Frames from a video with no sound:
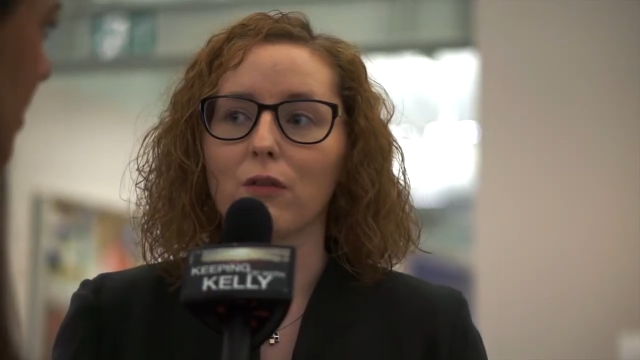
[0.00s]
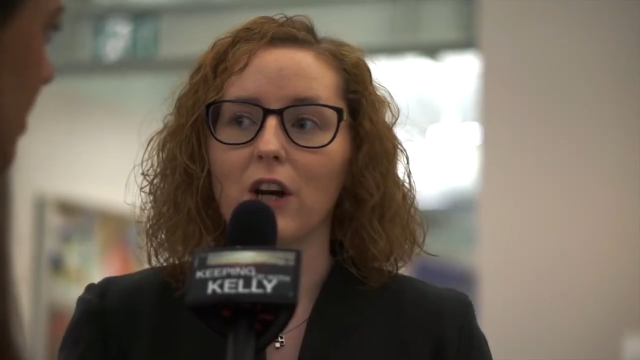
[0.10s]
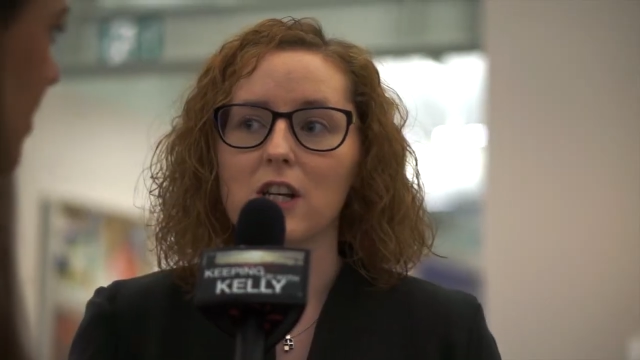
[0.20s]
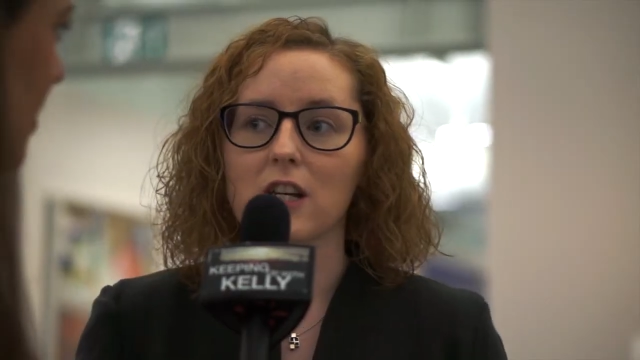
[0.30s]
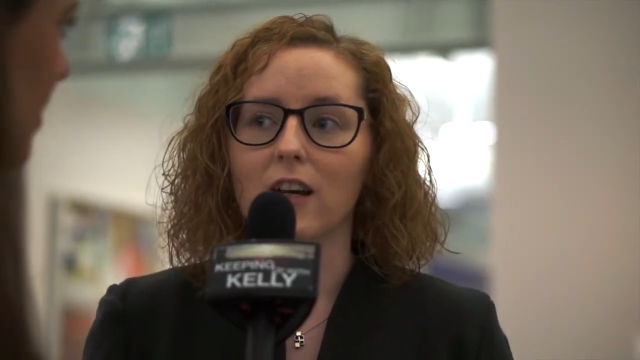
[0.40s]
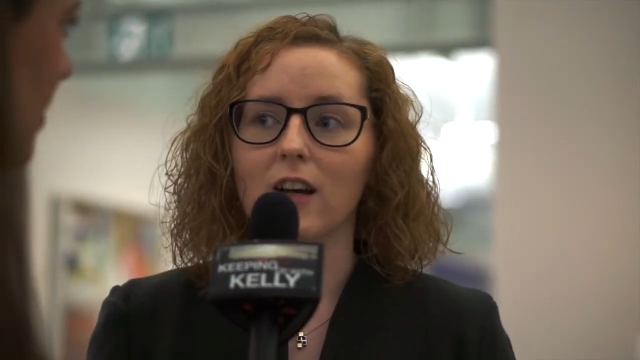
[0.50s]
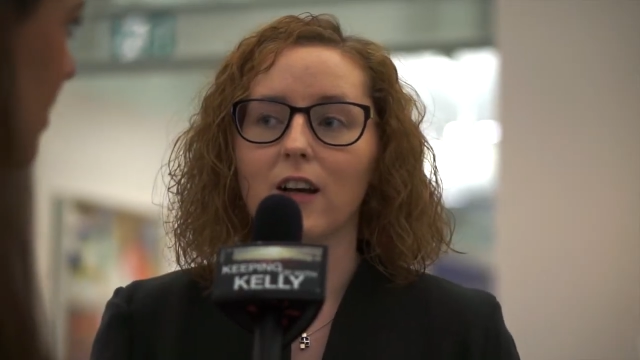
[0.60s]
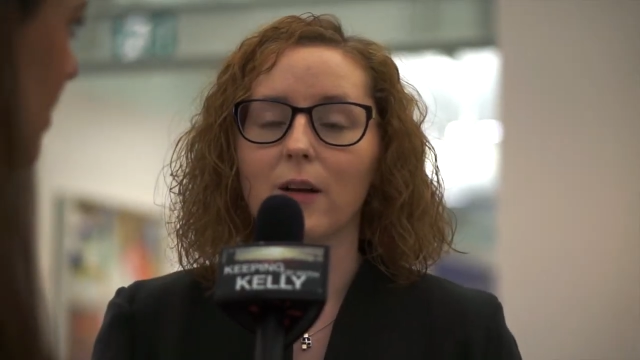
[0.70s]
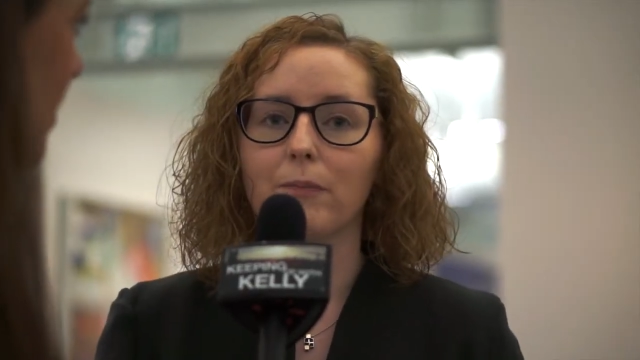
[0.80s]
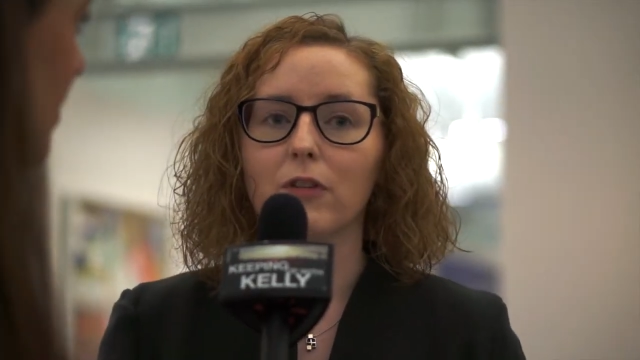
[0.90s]
to Russia
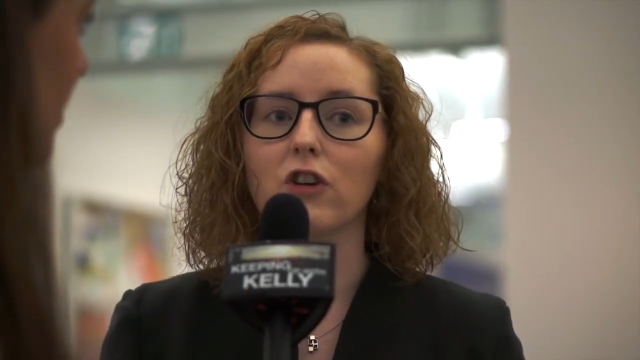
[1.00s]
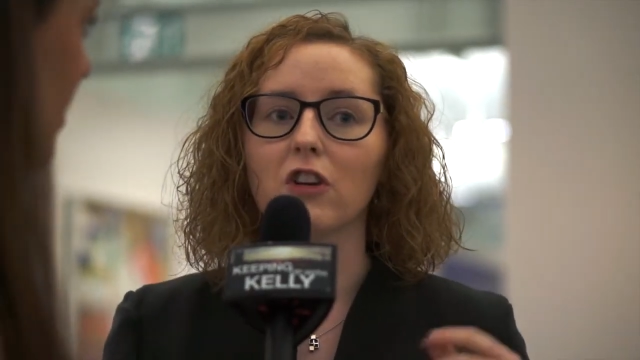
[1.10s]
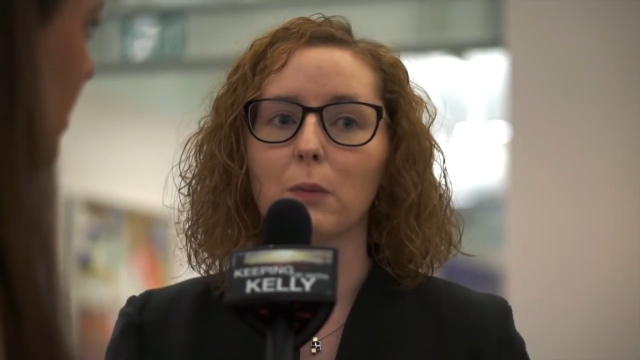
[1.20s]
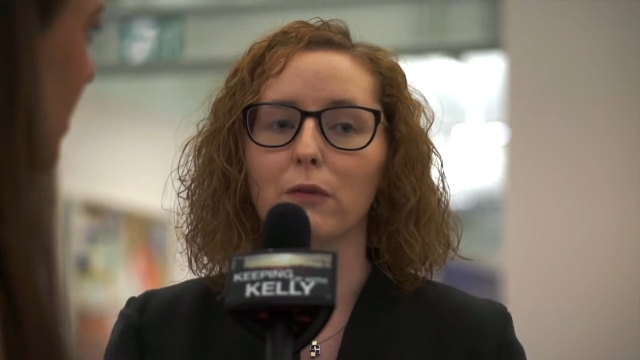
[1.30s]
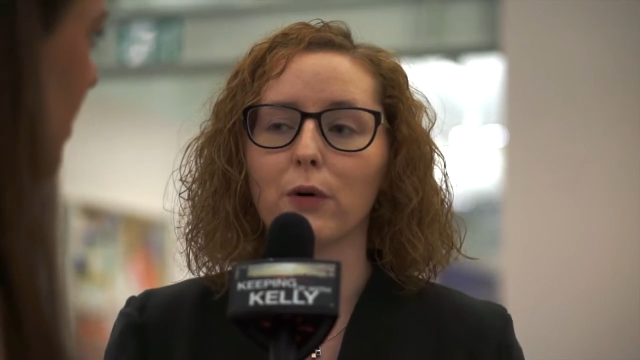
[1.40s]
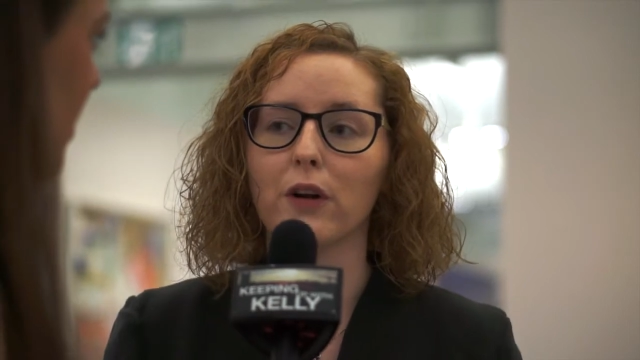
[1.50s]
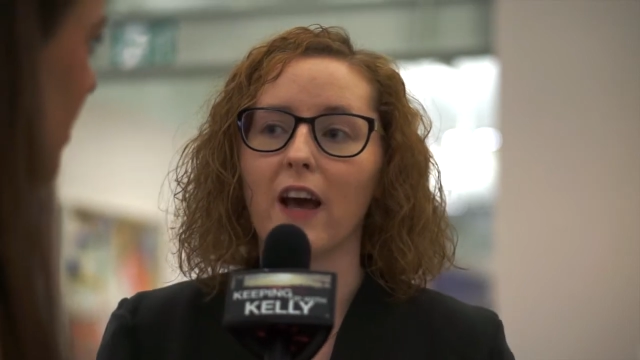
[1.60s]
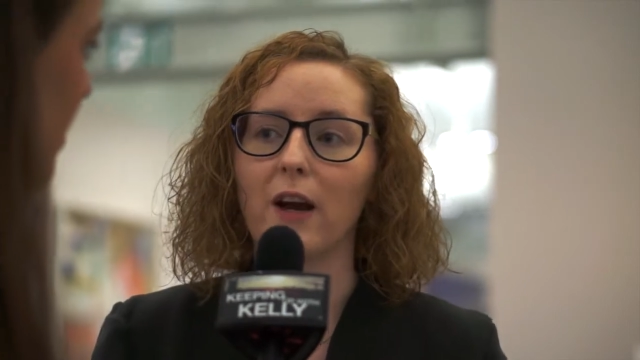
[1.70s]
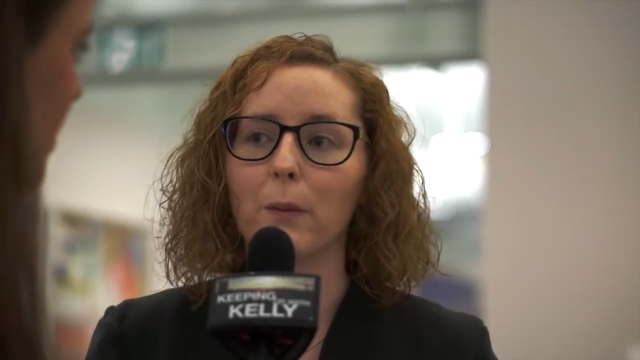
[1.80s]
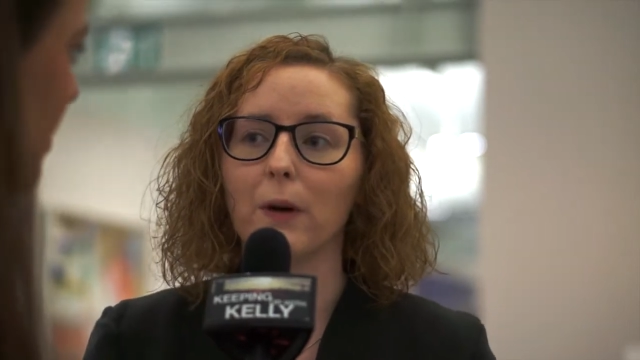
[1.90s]
just before
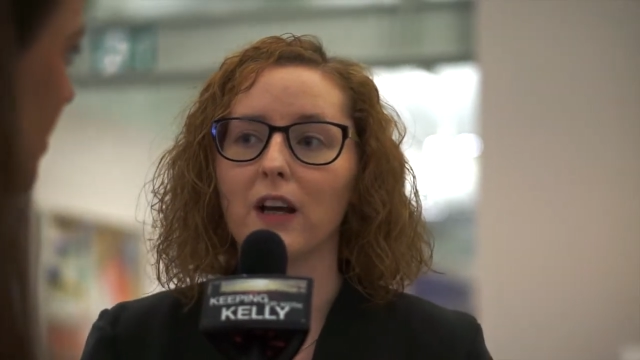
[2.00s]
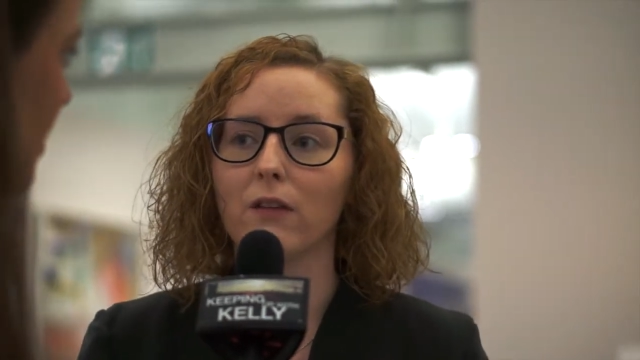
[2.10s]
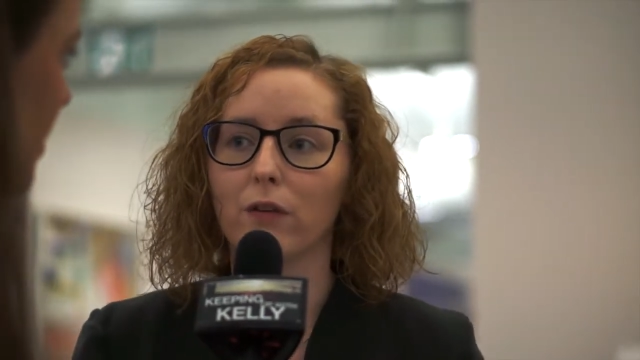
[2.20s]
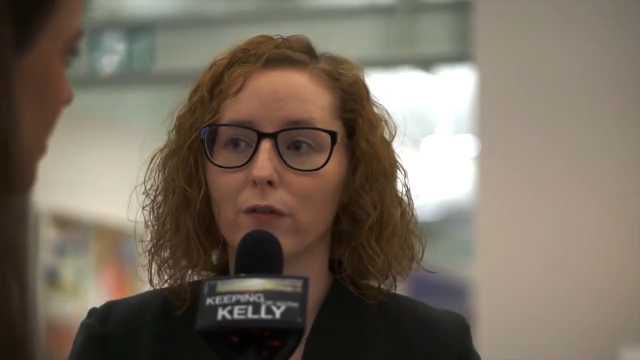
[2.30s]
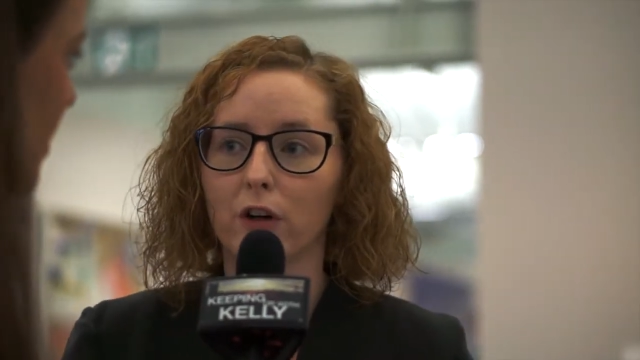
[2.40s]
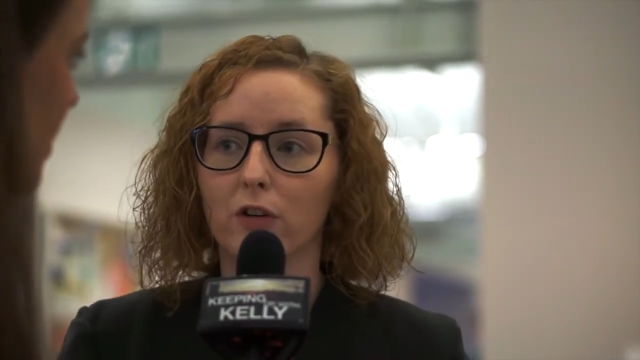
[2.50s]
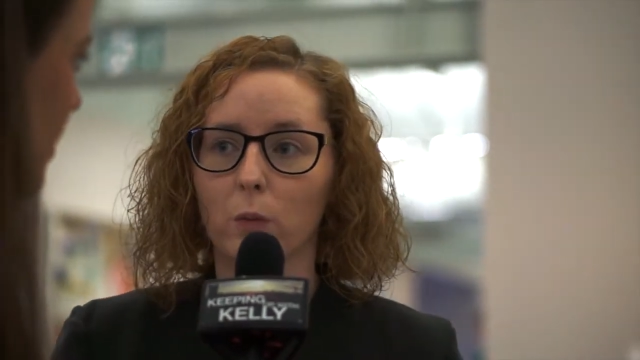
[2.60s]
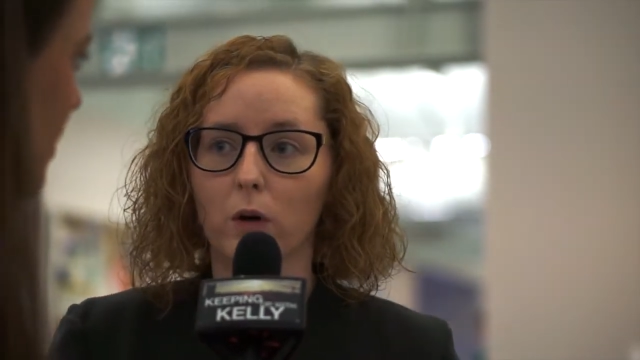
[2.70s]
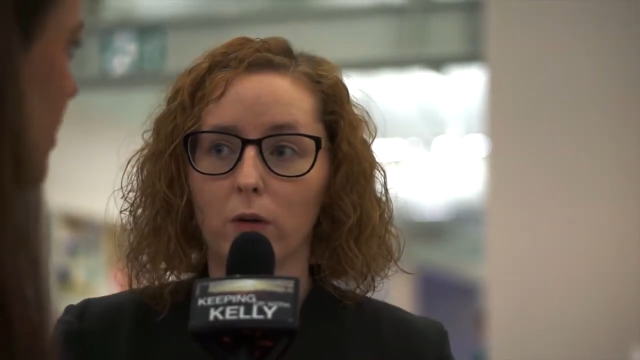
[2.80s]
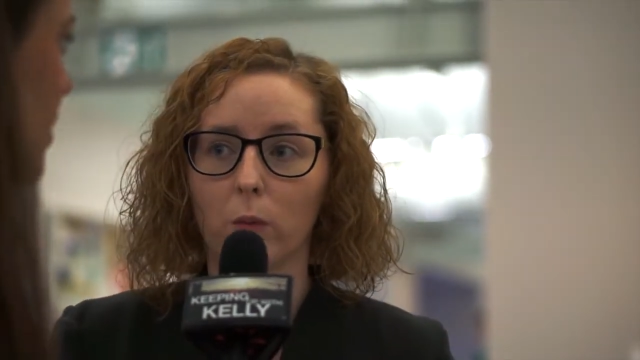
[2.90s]
the outbreak of the
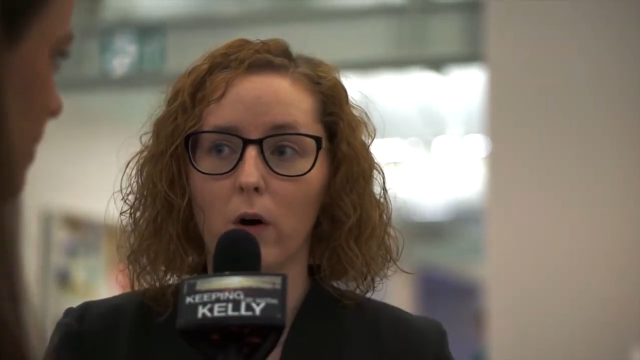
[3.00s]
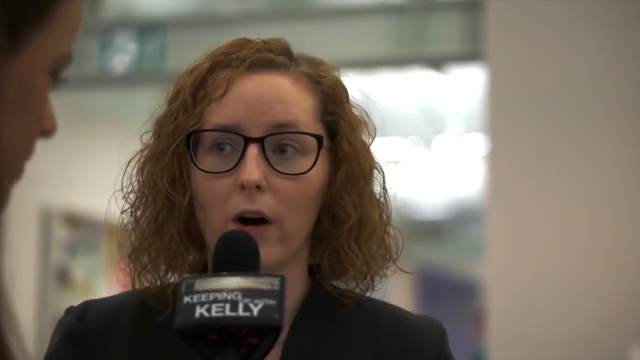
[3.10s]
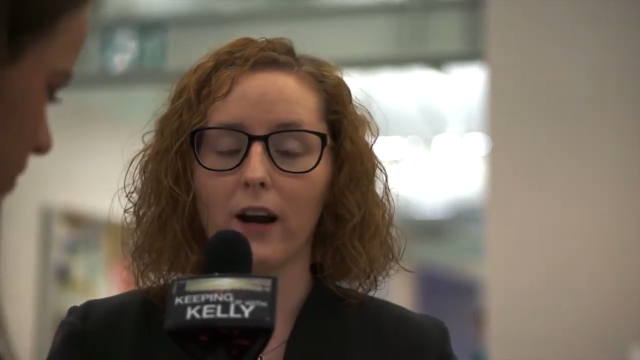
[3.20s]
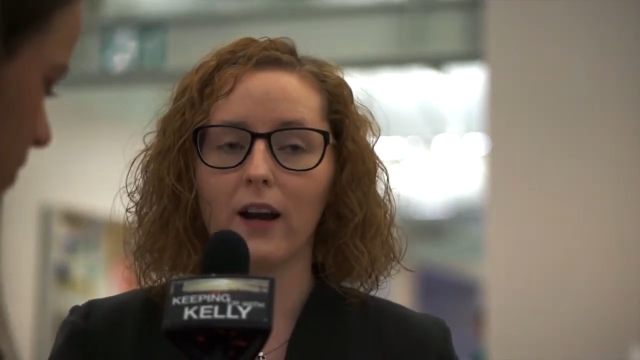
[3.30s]
First World War.